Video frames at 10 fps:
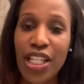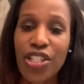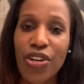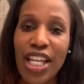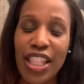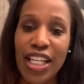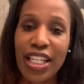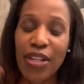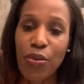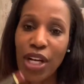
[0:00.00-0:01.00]
So I
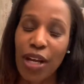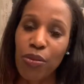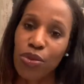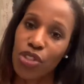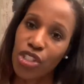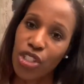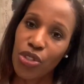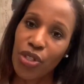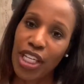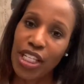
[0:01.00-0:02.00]
think what I will
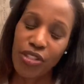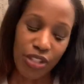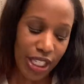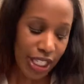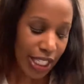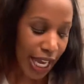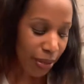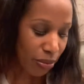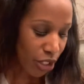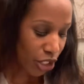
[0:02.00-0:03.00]
do is since
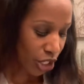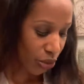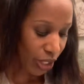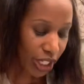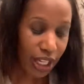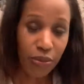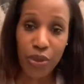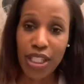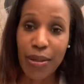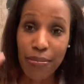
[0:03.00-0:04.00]
I'm so in love
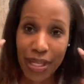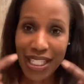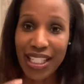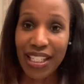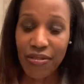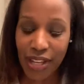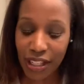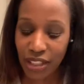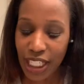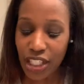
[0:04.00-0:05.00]
with the Mented
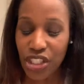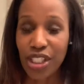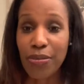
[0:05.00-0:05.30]
Foundation,